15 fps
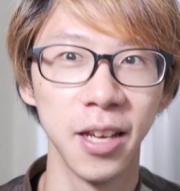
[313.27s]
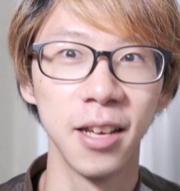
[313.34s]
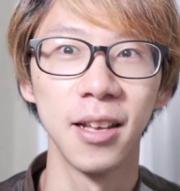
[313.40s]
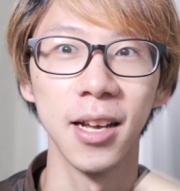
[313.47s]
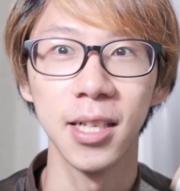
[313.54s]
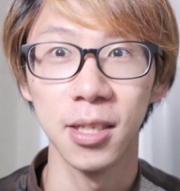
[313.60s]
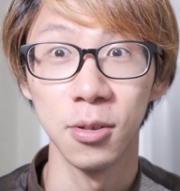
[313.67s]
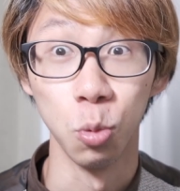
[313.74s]
it
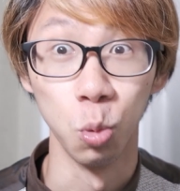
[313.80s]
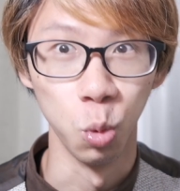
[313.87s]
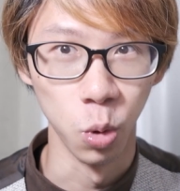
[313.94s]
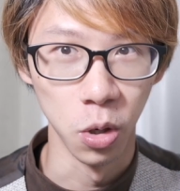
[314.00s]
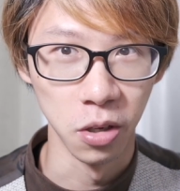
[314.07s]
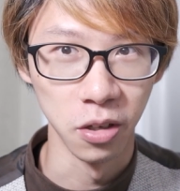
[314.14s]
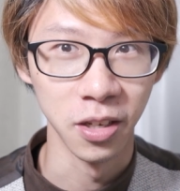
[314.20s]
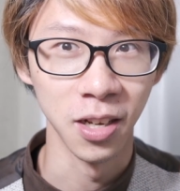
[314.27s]
gets
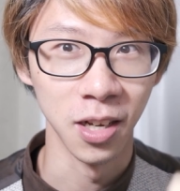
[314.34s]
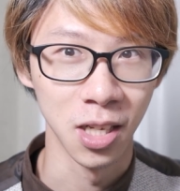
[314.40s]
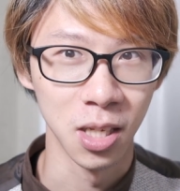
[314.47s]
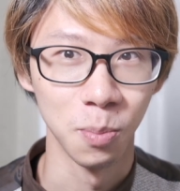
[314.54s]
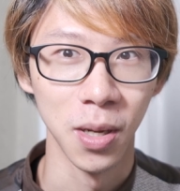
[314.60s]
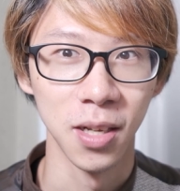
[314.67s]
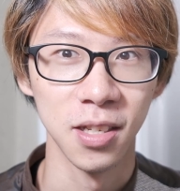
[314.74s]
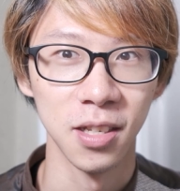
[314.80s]
really
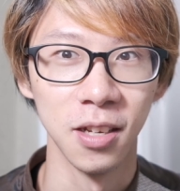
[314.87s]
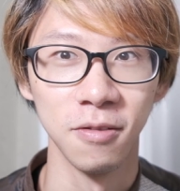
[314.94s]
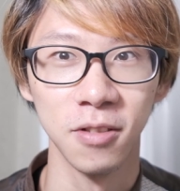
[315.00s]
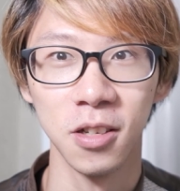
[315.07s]
expensive.